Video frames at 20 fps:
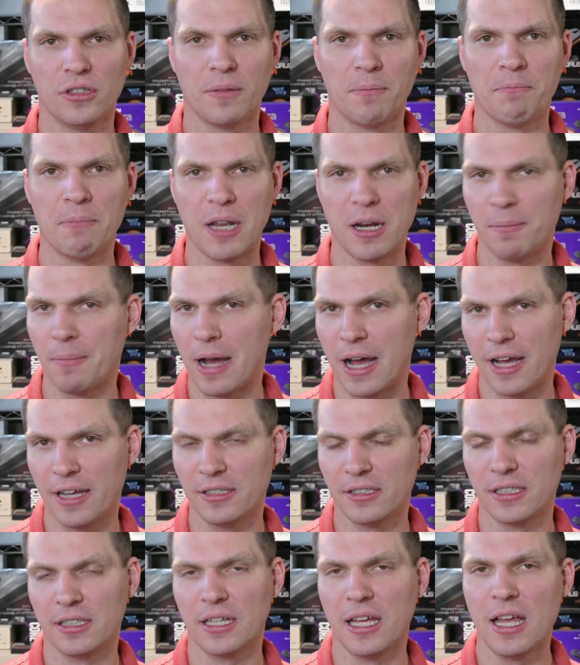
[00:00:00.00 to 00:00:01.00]
they're
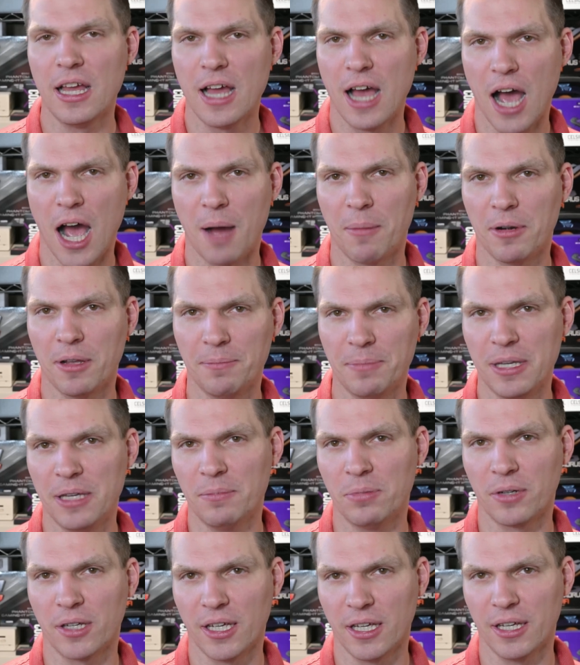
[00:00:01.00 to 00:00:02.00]
minimizing how many
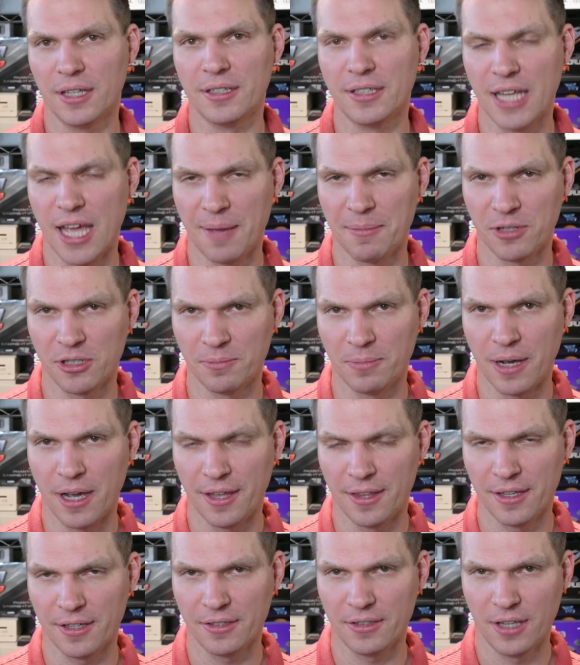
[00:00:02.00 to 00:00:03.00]
people can get damaged
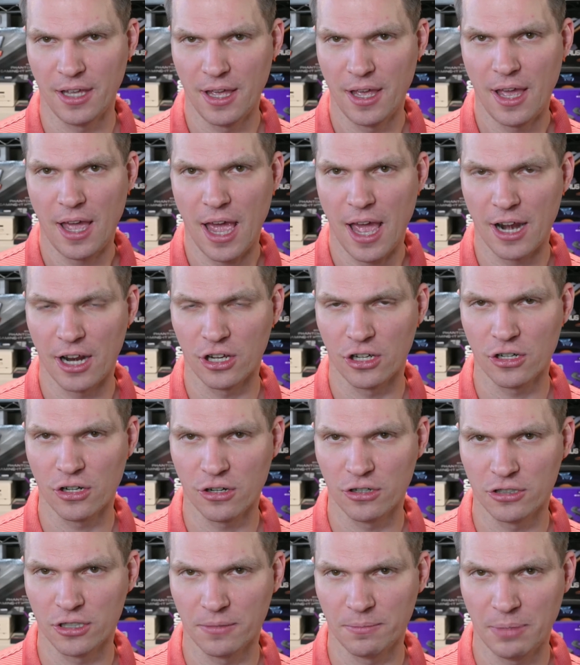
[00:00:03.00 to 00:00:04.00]
by this and
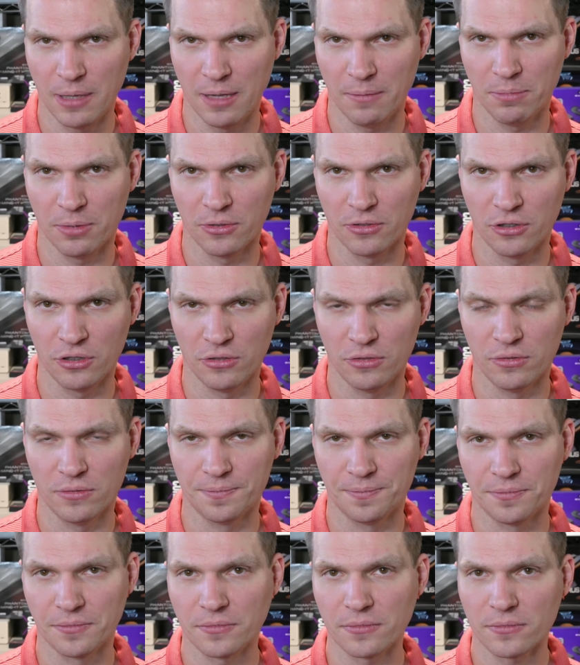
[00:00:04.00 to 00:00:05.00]
encouraging people to